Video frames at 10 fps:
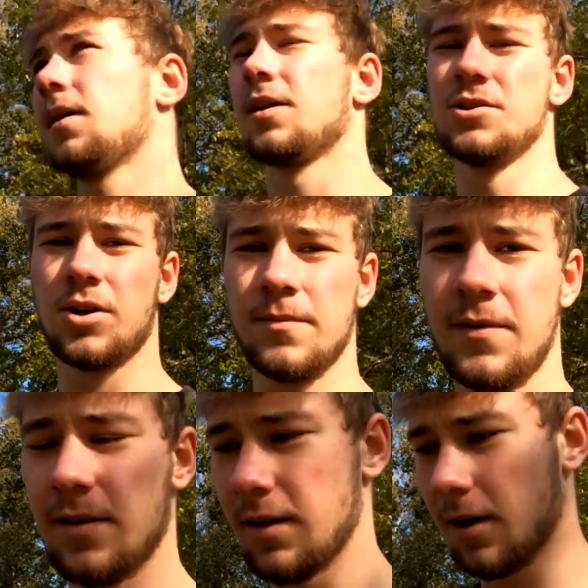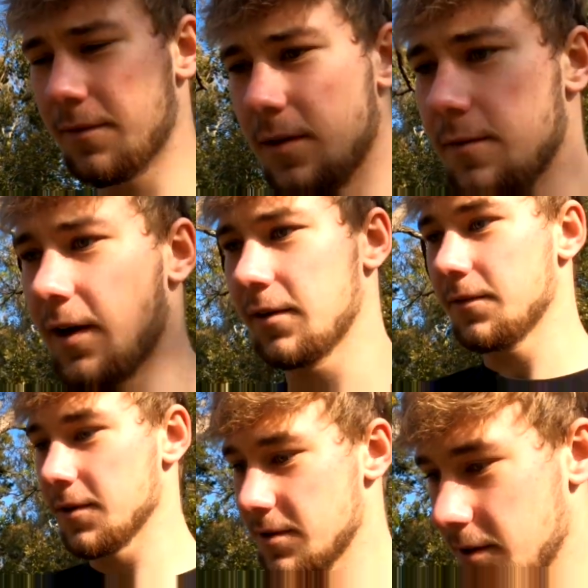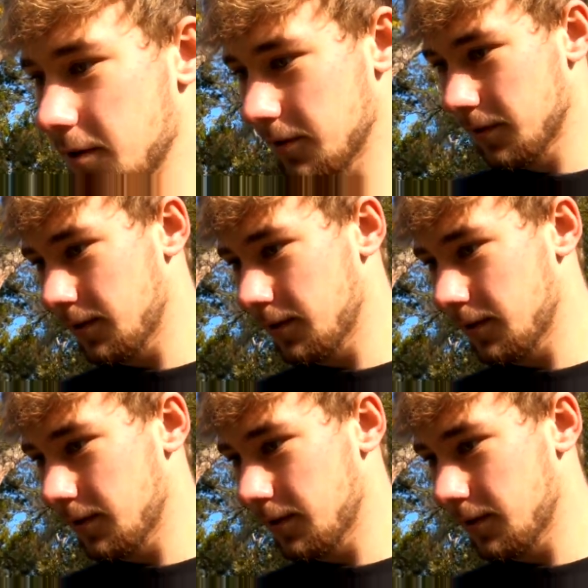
I gotta drop Fenton off in the van first though.